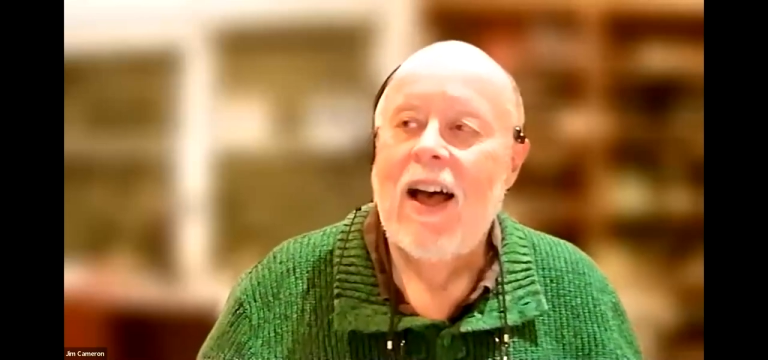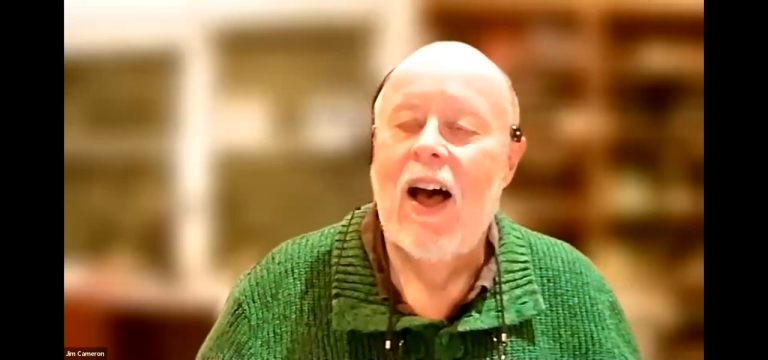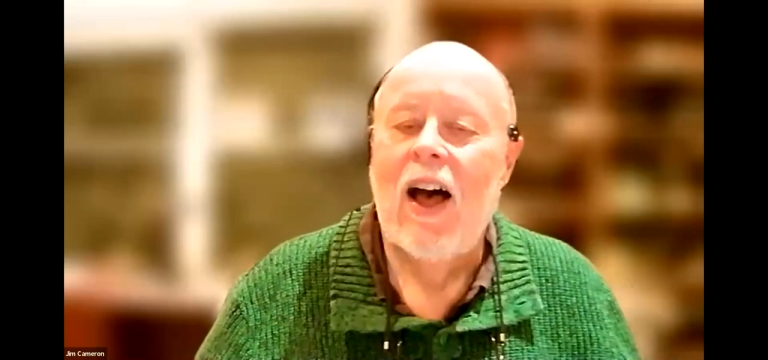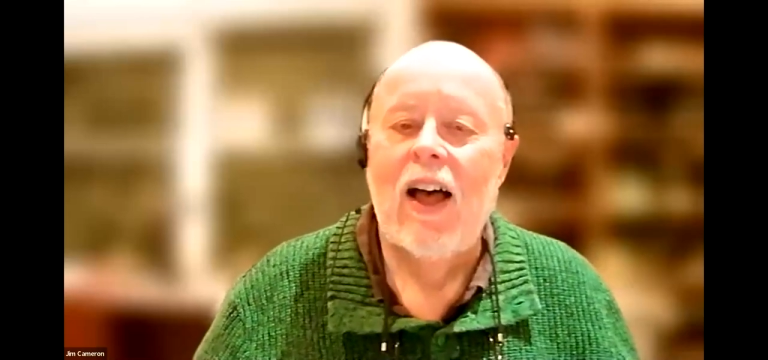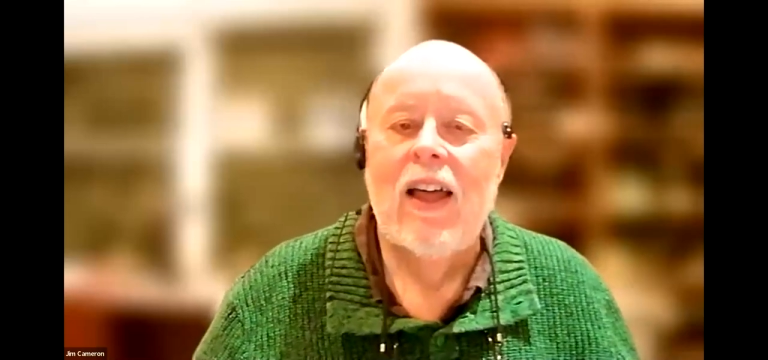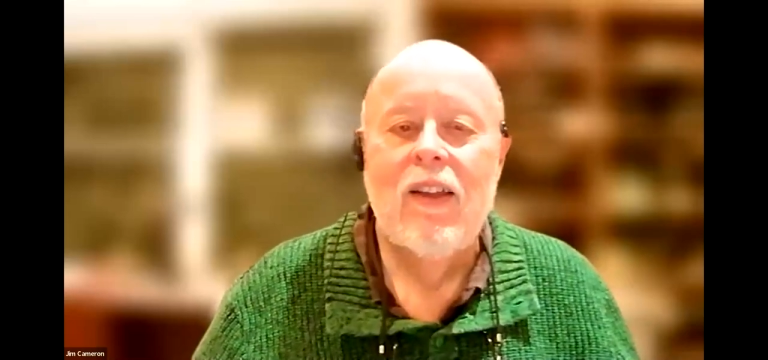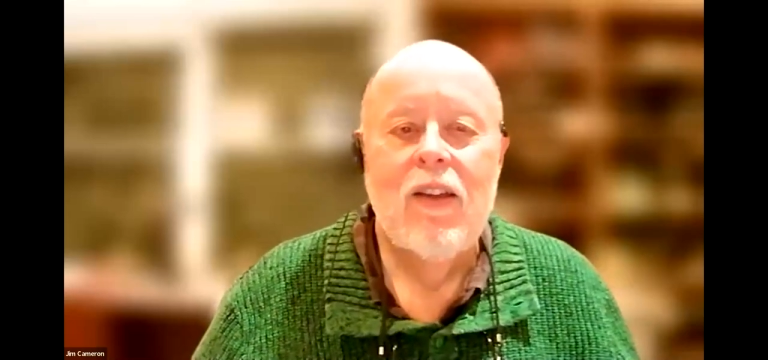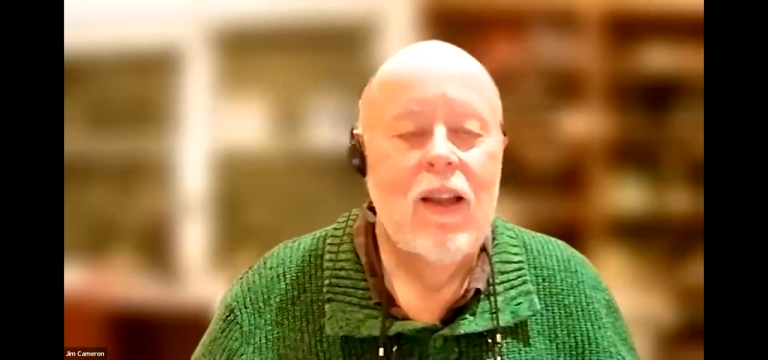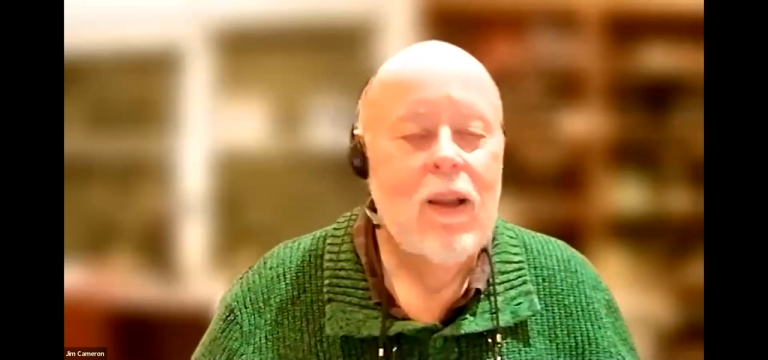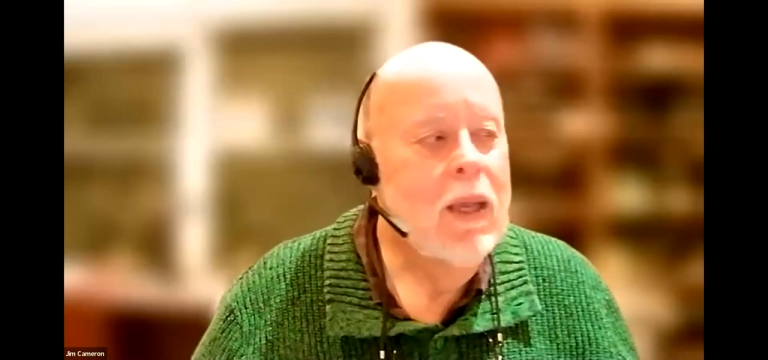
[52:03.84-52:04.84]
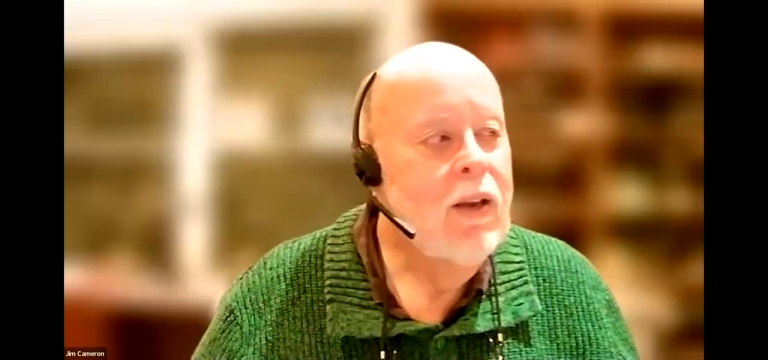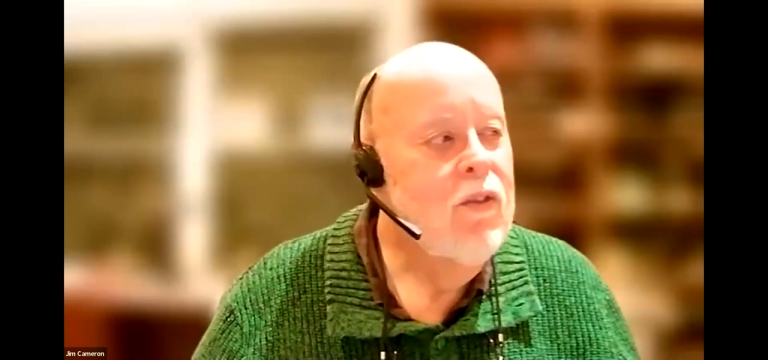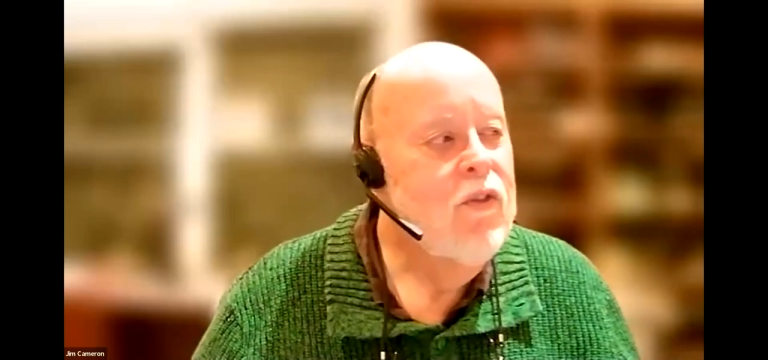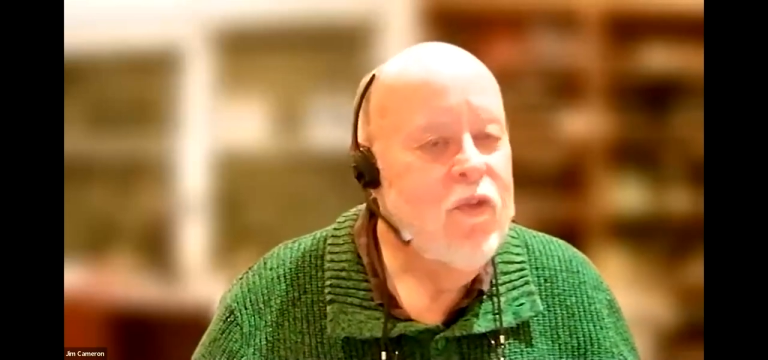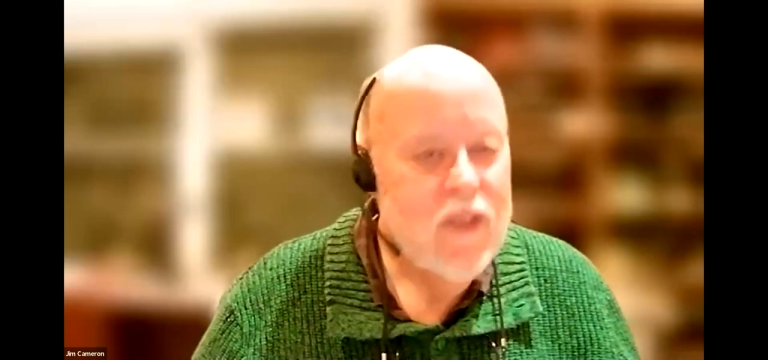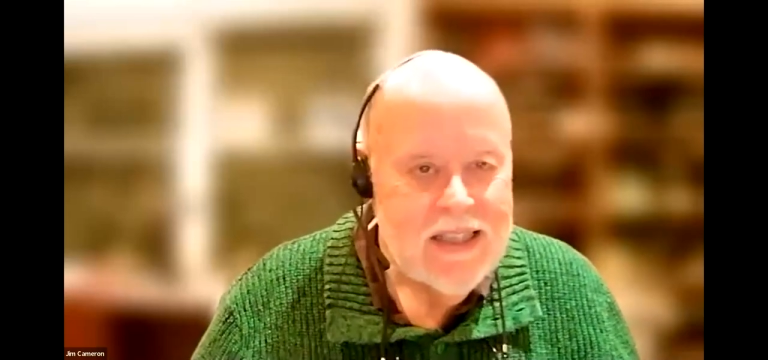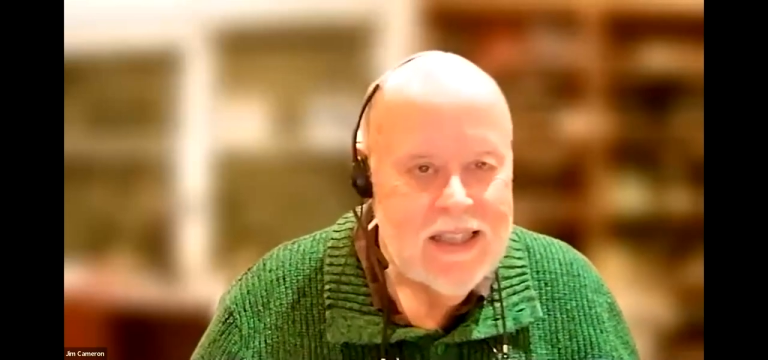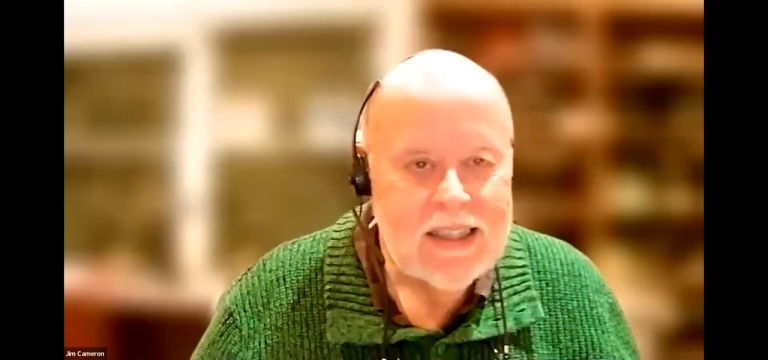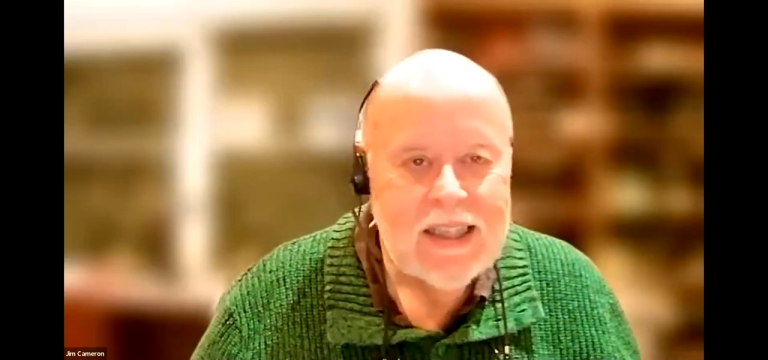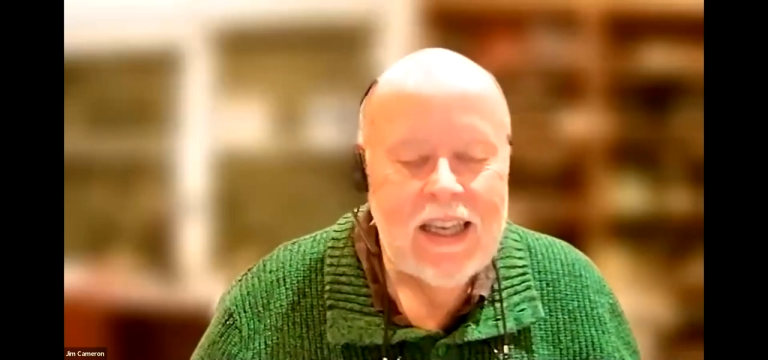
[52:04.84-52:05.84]
Uh, I mean,
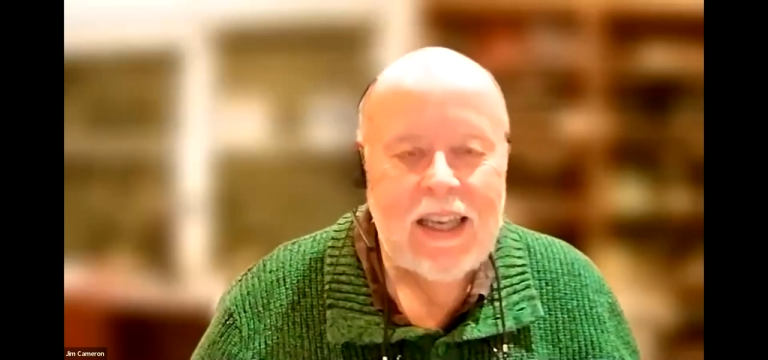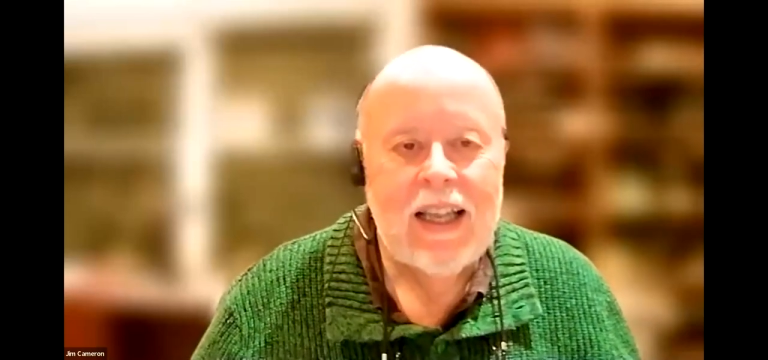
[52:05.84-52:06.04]
physically,